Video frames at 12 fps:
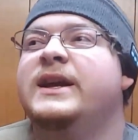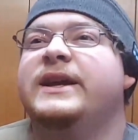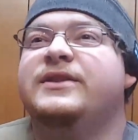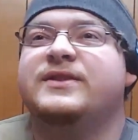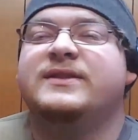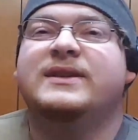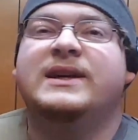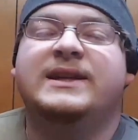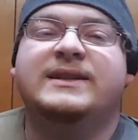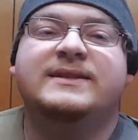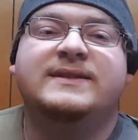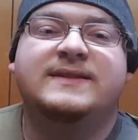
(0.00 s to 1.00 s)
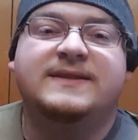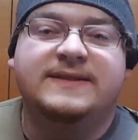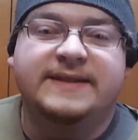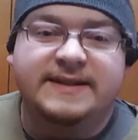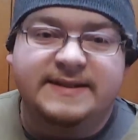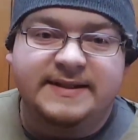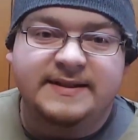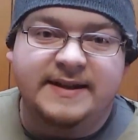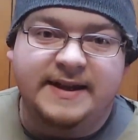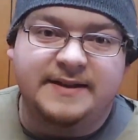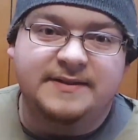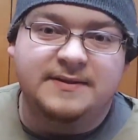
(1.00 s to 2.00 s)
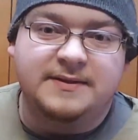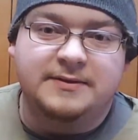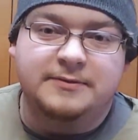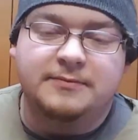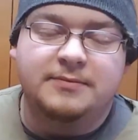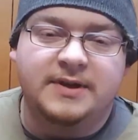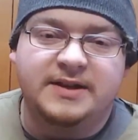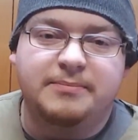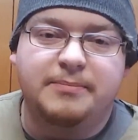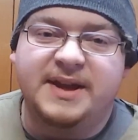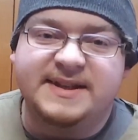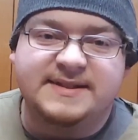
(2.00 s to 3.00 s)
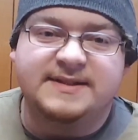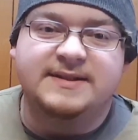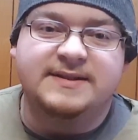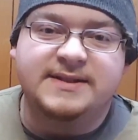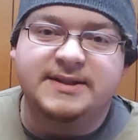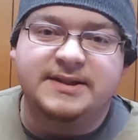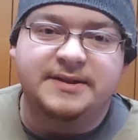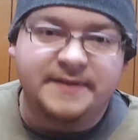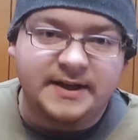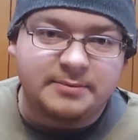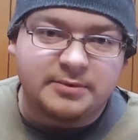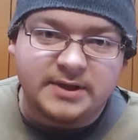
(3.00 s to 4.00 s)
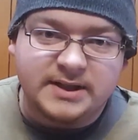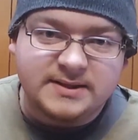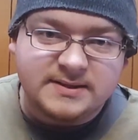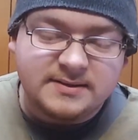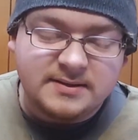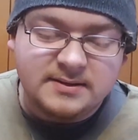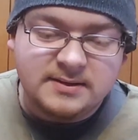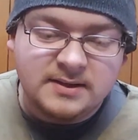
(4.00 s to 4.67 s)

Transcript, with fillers: and just let it sit in the like basin until it evaporates.